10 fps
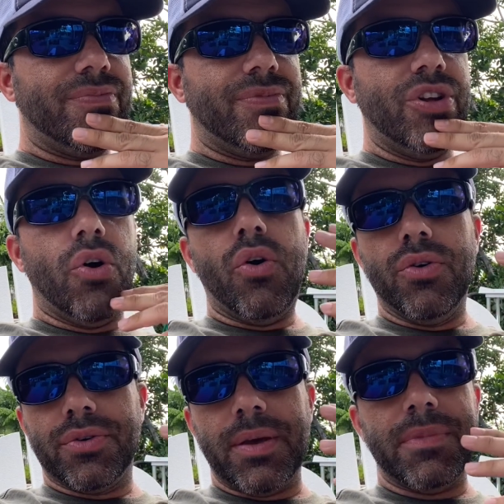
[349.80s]
you know,
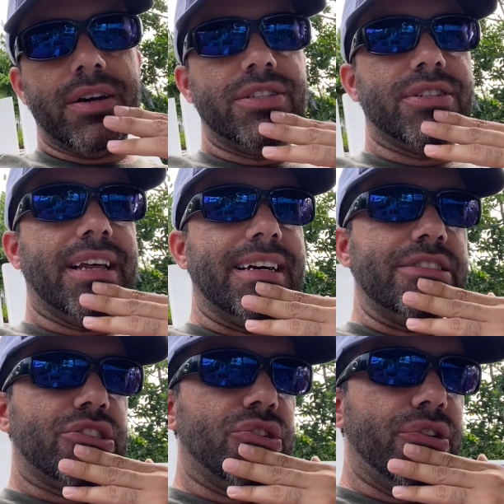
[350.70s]
oil came down in July.
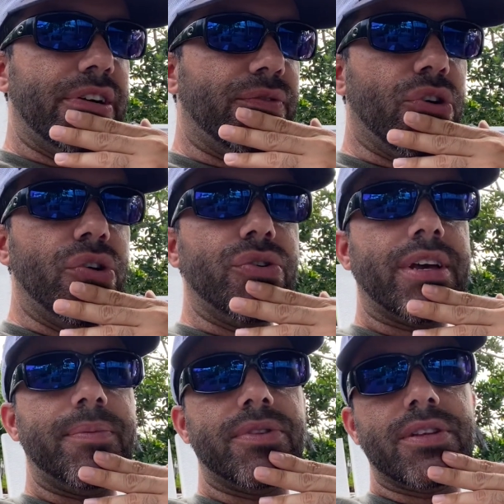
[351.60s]
So if oil
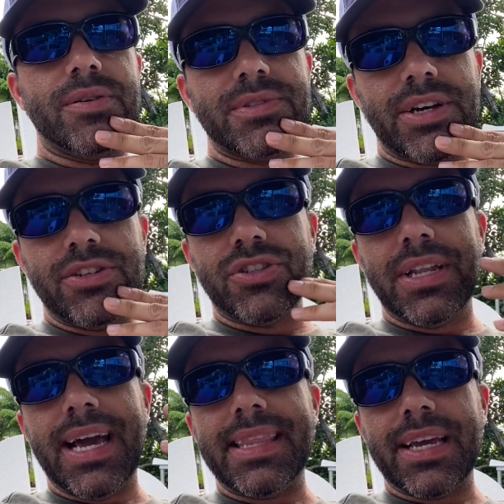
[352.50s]
comes down in
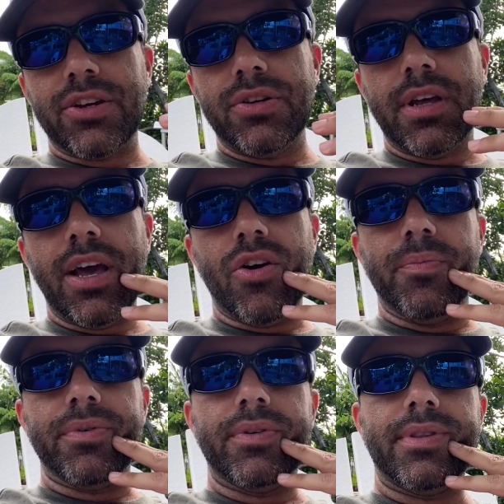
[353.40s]
July, that could
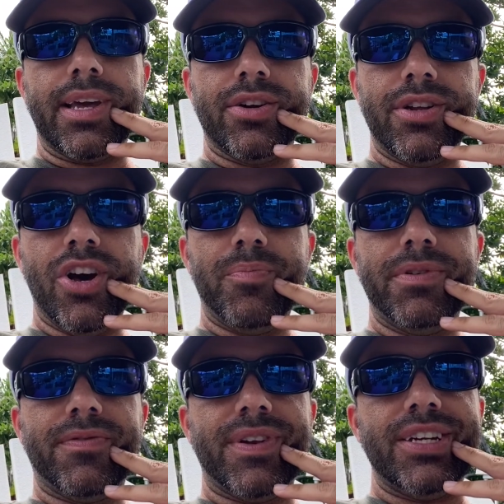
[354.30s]
help. That could help
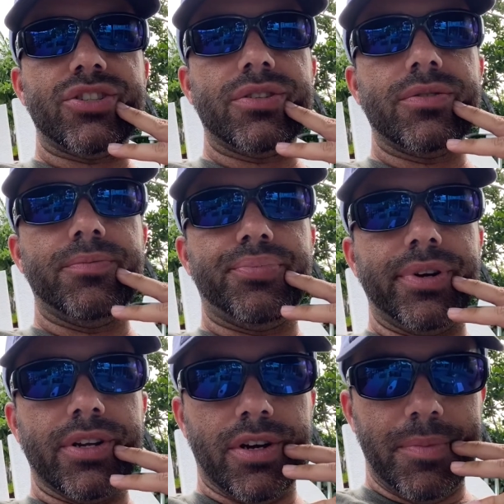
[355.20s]
inflation
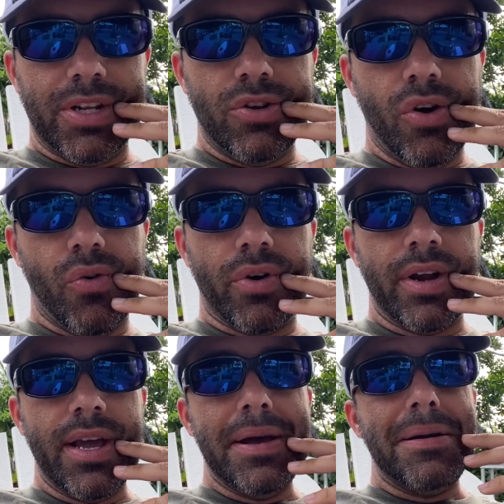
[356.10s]
come in lower.
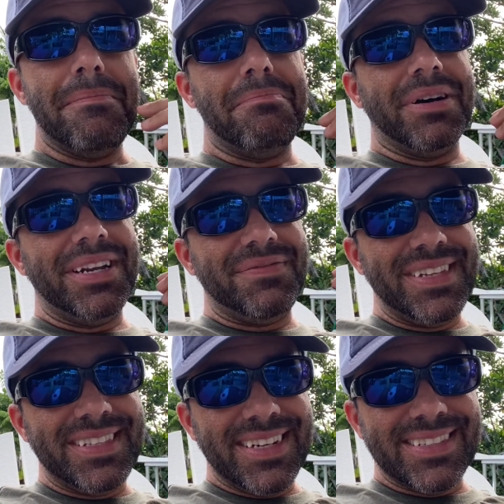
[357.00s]
But if
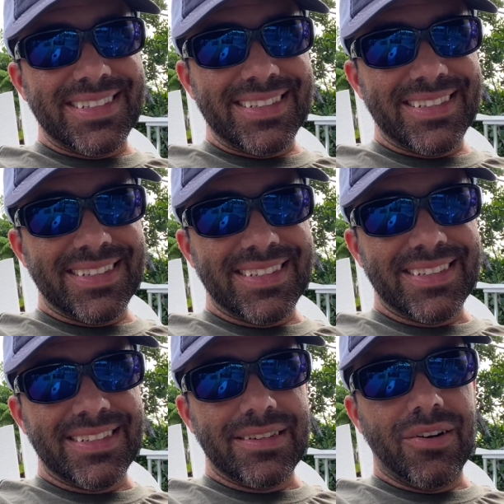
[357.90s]
it doesn't,
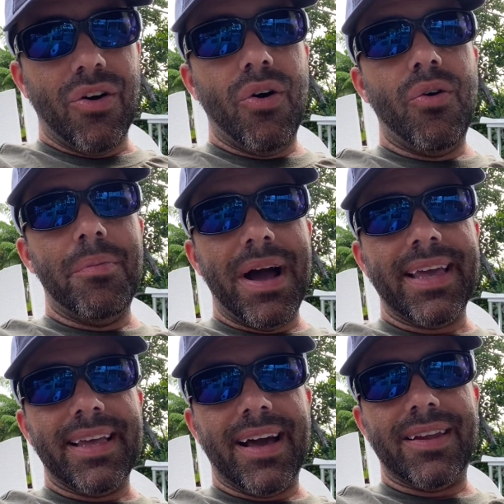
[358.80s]
oh
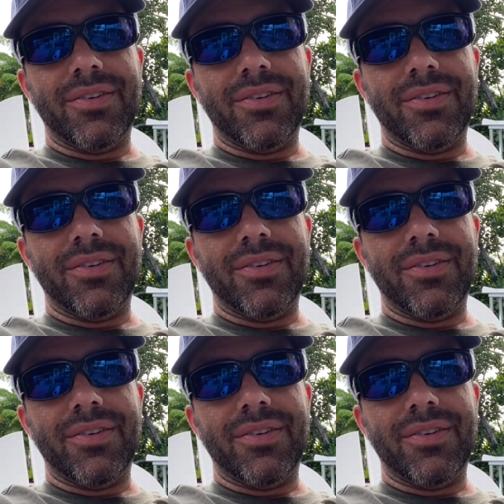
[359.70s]
my God,